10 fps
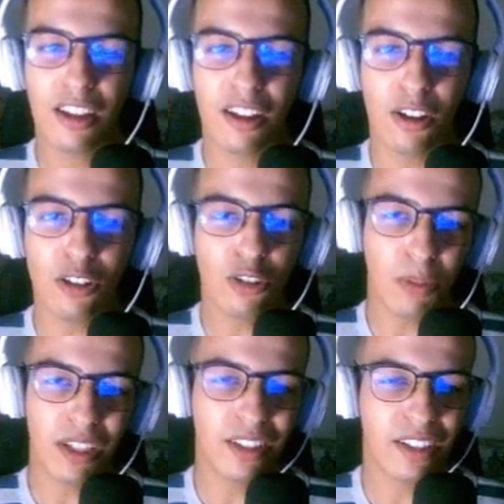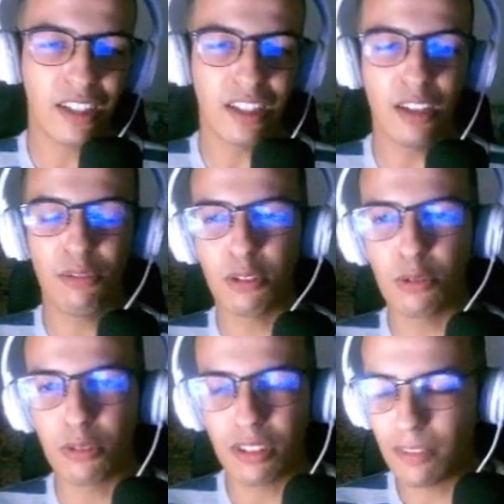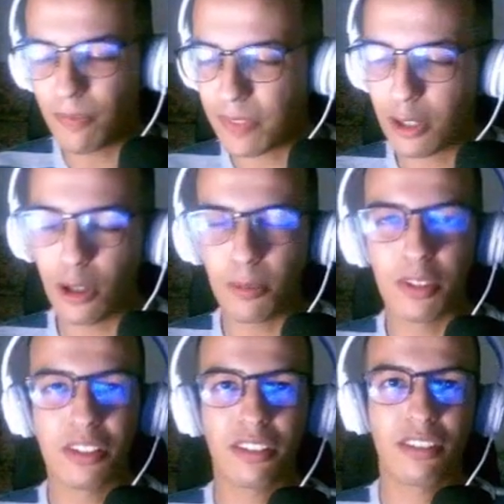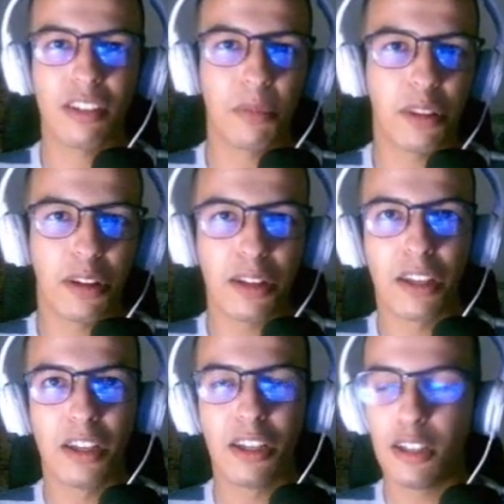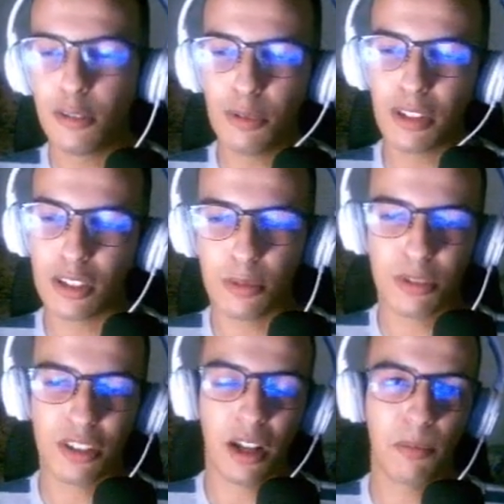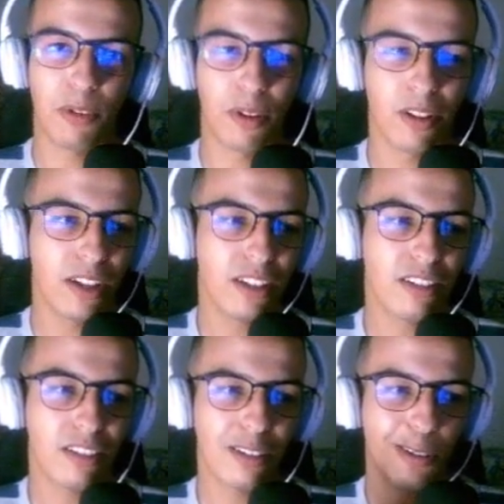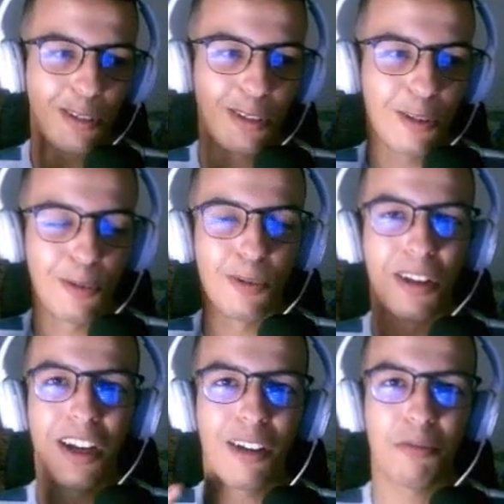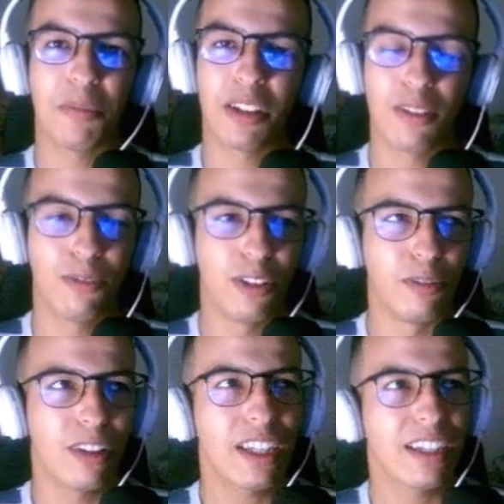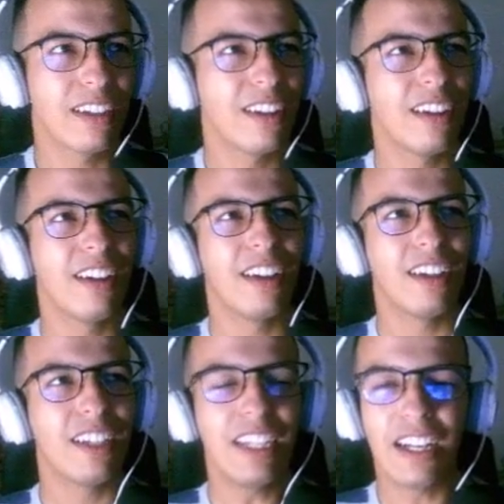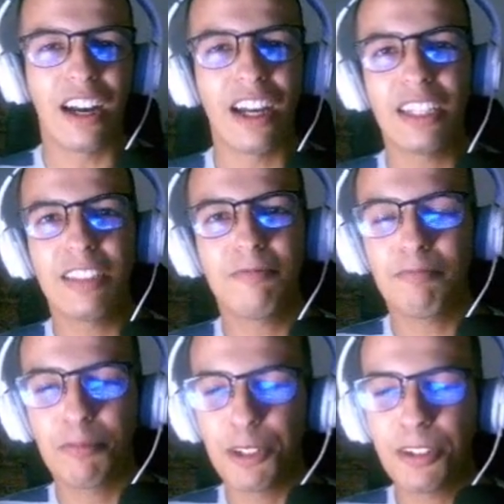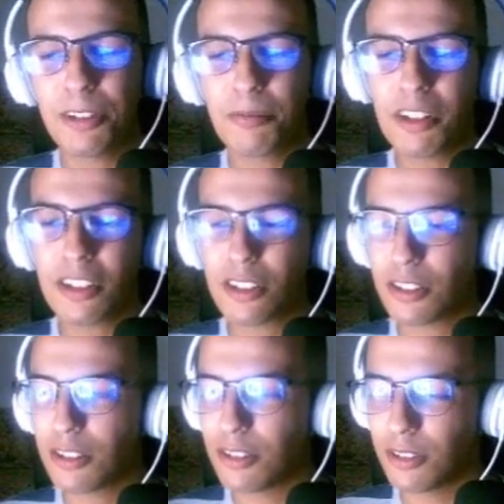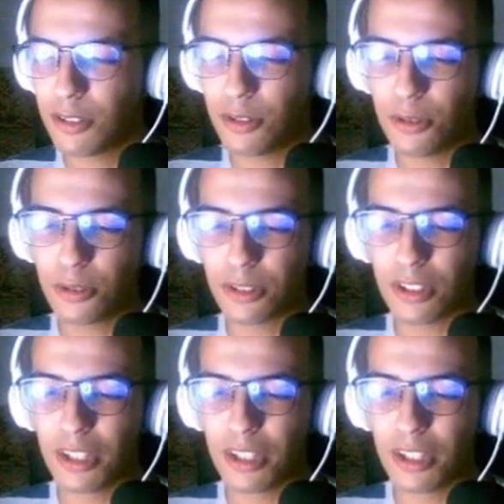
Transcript: automatically, if you comment something, you wanna subscribe for that, so I will make the video. Like, yeah, I'm pretty much sure